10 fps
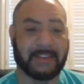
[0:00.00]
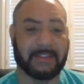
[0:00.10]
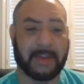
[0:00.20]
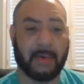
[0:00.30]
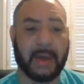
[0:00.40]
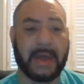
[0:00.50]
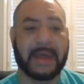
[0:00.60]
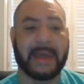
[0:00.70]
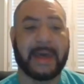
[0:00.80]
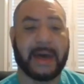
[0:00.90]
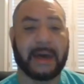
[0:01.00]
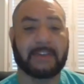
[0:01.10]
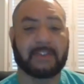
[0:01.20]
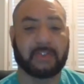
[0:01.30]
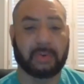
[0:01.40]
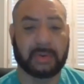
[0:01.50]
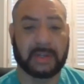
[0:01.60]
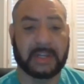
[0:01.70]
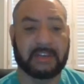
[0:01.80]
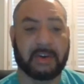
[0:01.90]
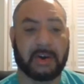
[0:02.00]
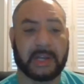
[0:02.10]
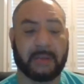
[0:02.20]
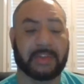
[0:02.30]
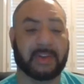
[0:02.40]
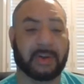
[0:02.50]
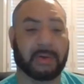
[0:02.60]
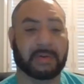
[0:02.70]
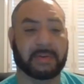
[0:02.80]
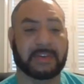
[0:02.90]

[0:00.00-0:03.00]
And so certainly talking with your